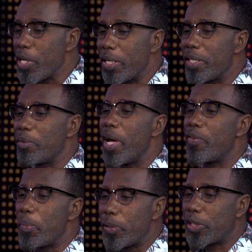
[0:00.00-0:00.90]
We
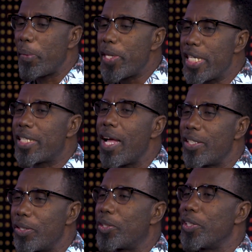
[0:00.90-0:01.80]
have to put some heat
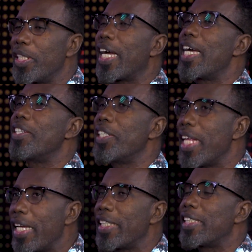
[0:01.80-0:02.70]
on you too, because you're in
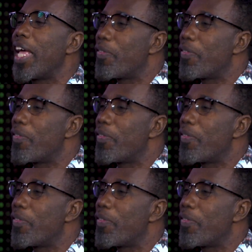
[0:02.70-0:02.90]
it.